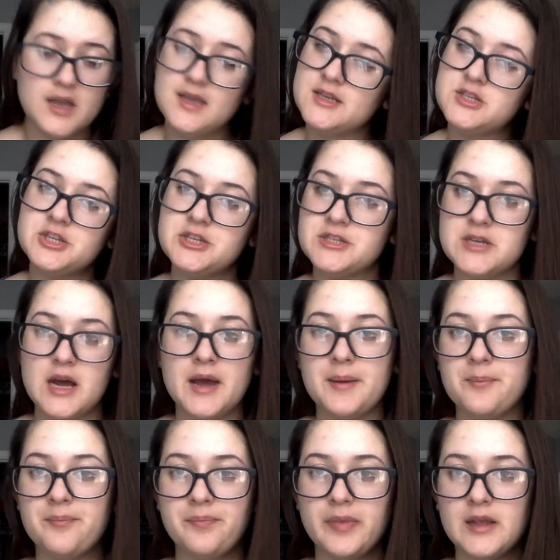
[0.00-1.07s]
it's just
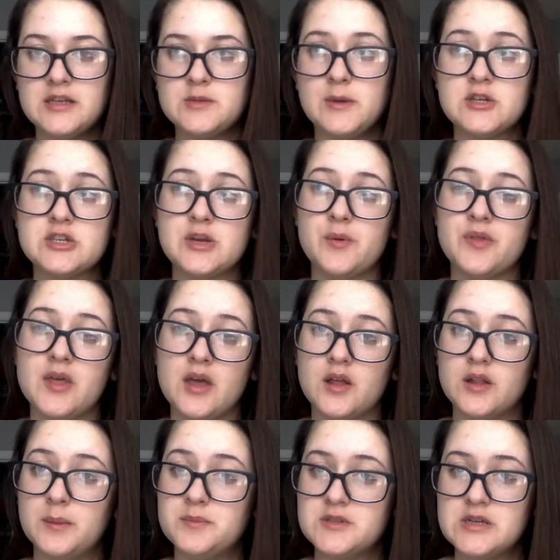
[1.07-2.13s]
time, especially with
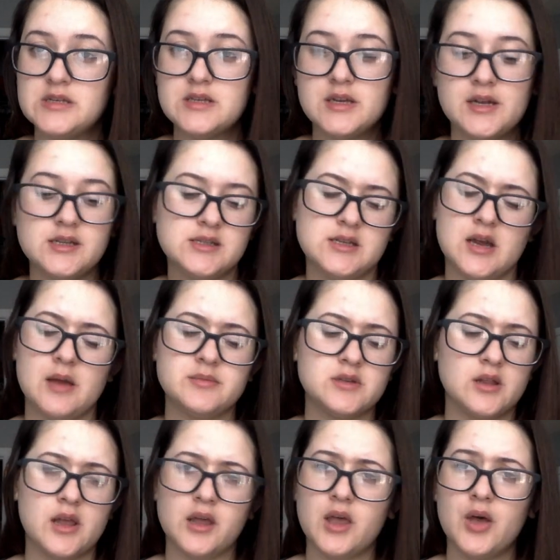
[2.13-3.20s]
eclipse season, it's time to
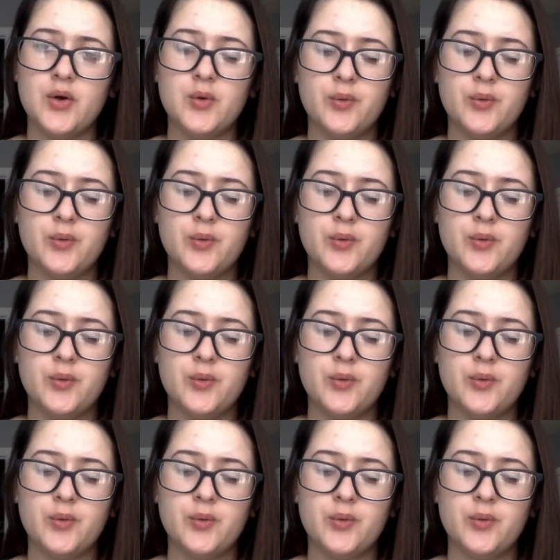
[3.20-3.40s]
let go.